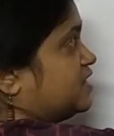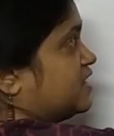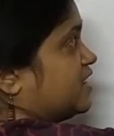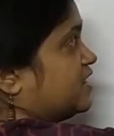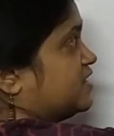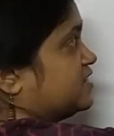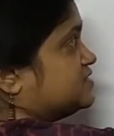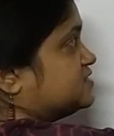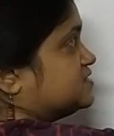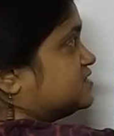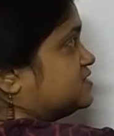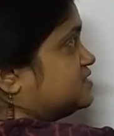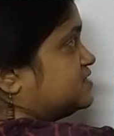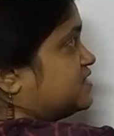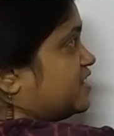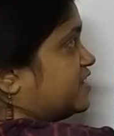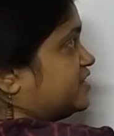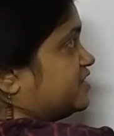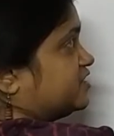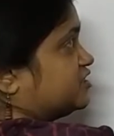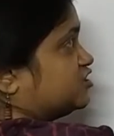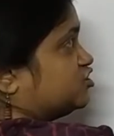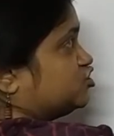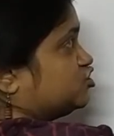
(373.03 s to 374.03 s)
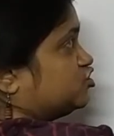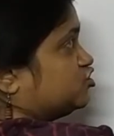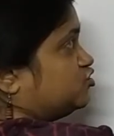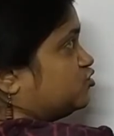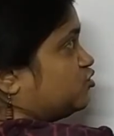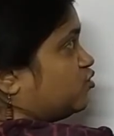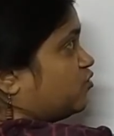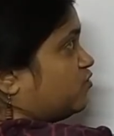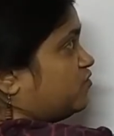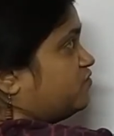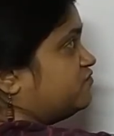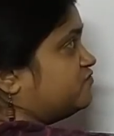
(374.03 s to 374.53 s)
as the direction
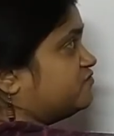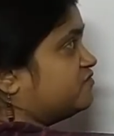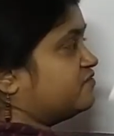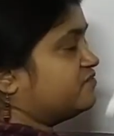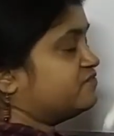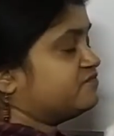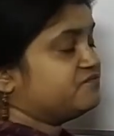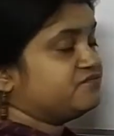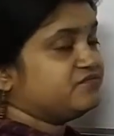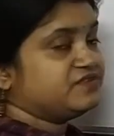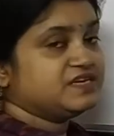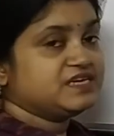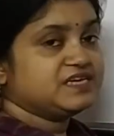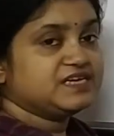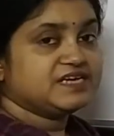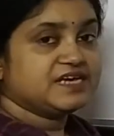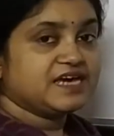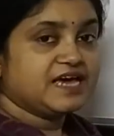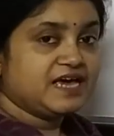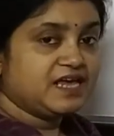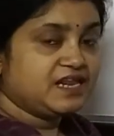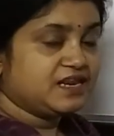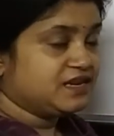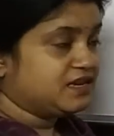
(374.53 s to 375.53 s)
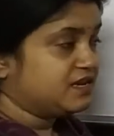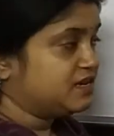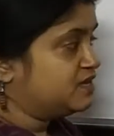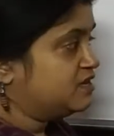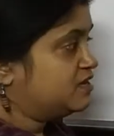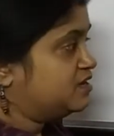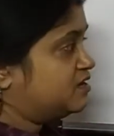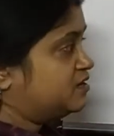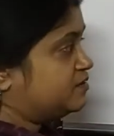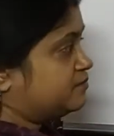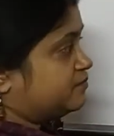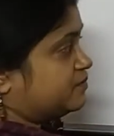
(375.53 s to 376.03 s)
of VL,
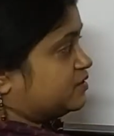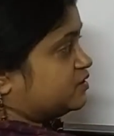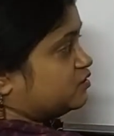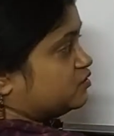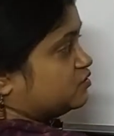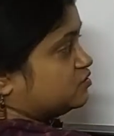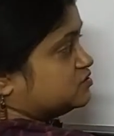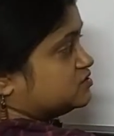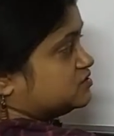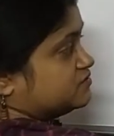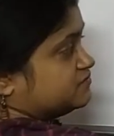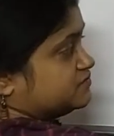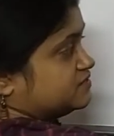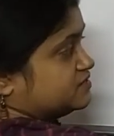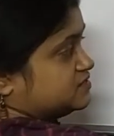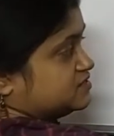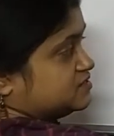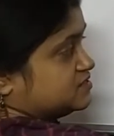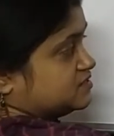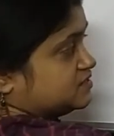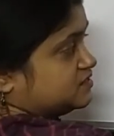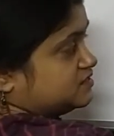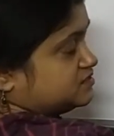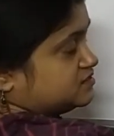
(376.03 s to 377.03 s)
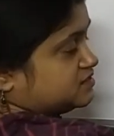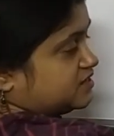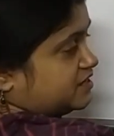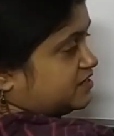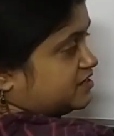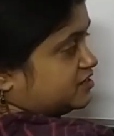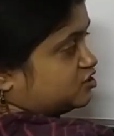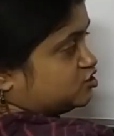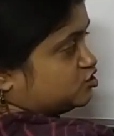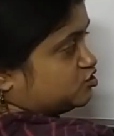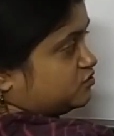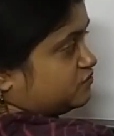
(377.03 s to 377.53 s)
because if this is the
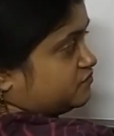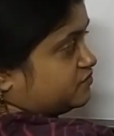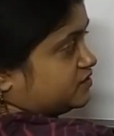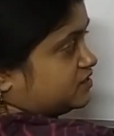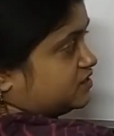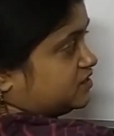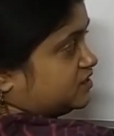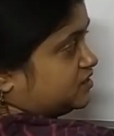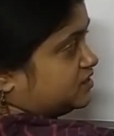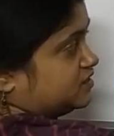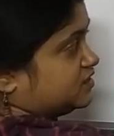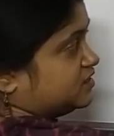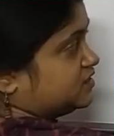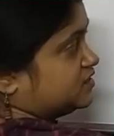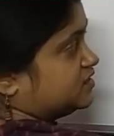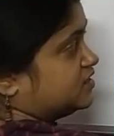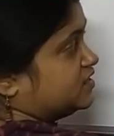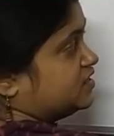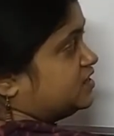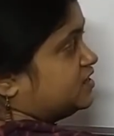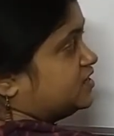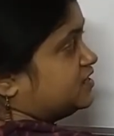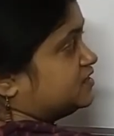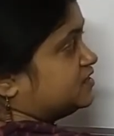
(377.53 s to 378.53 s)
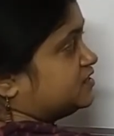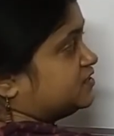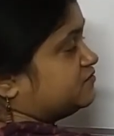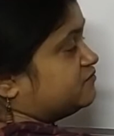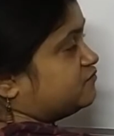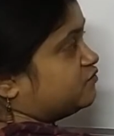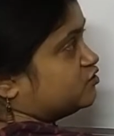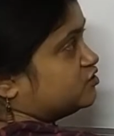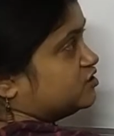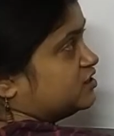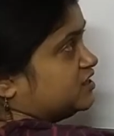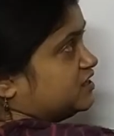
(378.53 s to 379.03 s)
direction of the current, then
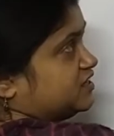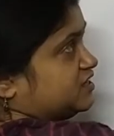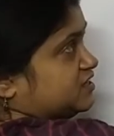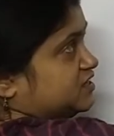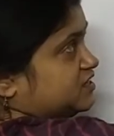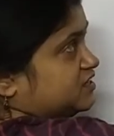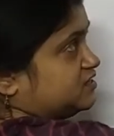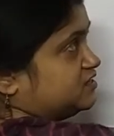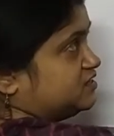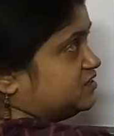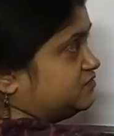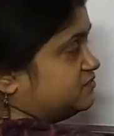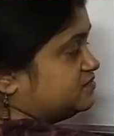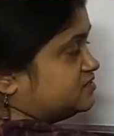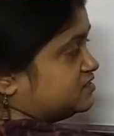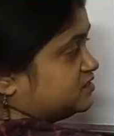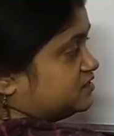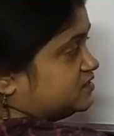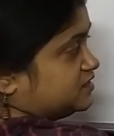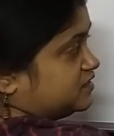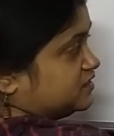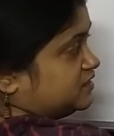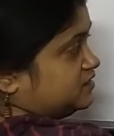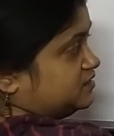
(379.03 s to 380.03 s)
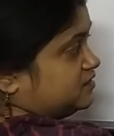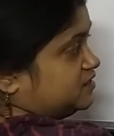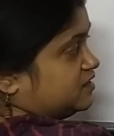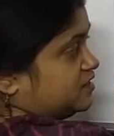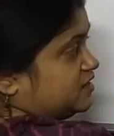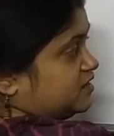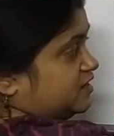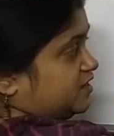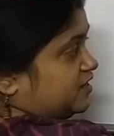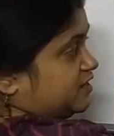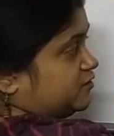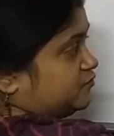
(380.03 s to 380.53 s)
for the inductive circuit
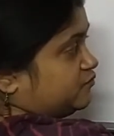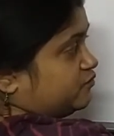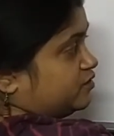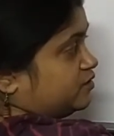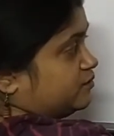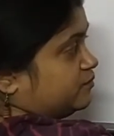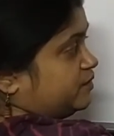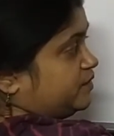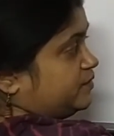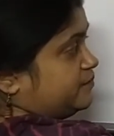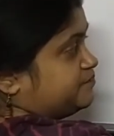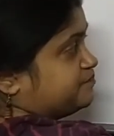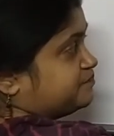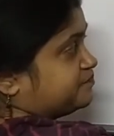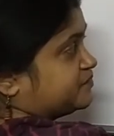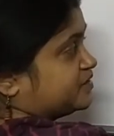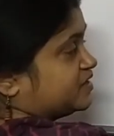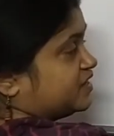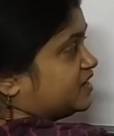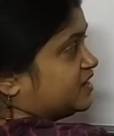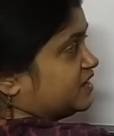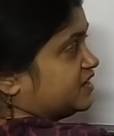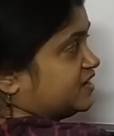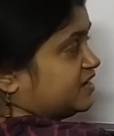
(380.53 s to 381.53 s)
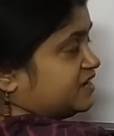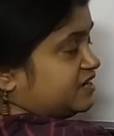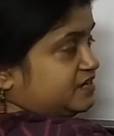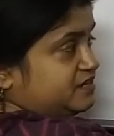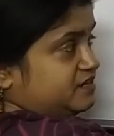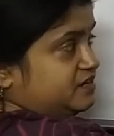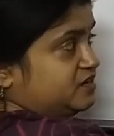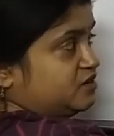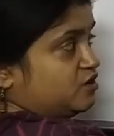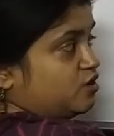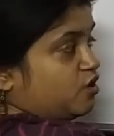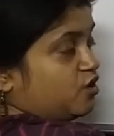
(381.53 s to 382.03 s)
it will be ahead,
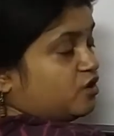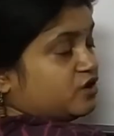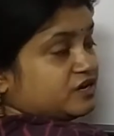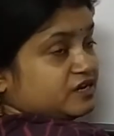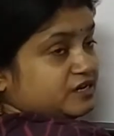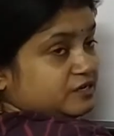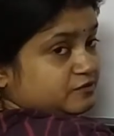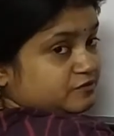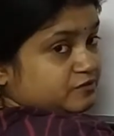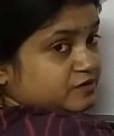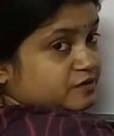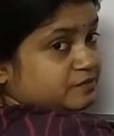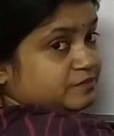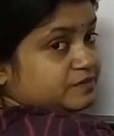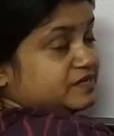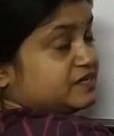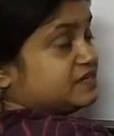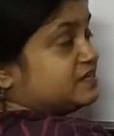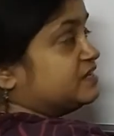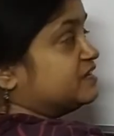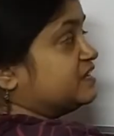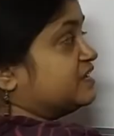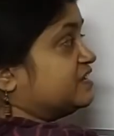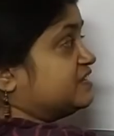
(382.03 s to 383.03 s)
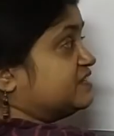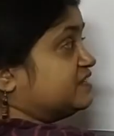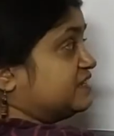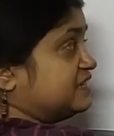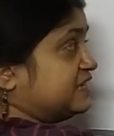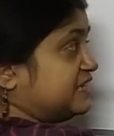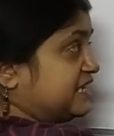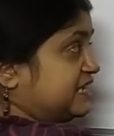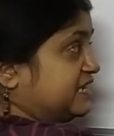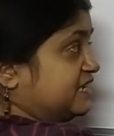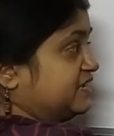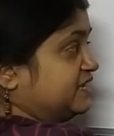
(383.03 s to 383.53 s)
or it will be
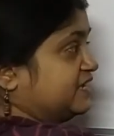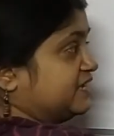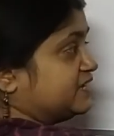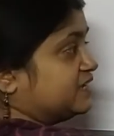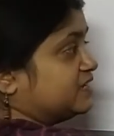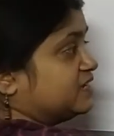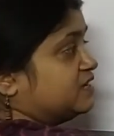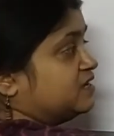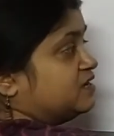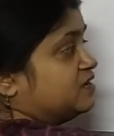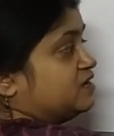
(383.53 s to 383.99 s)
leading